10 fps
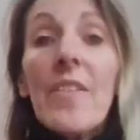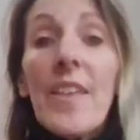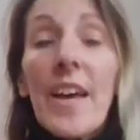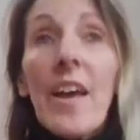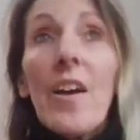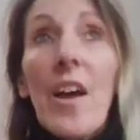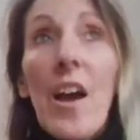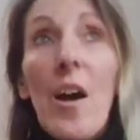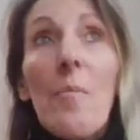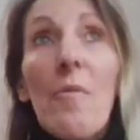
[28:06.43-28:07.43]
that can
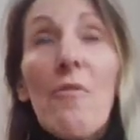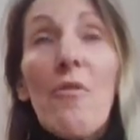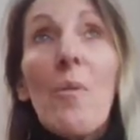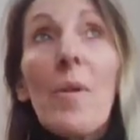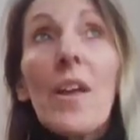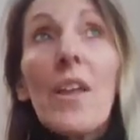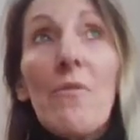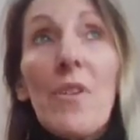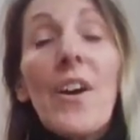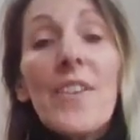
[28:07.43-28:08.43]
come from
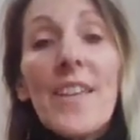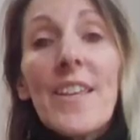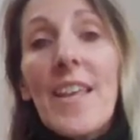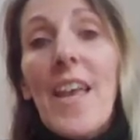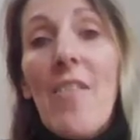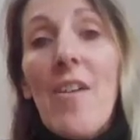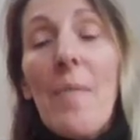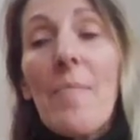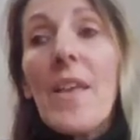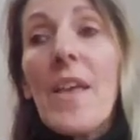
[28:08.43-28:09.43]
uniting together.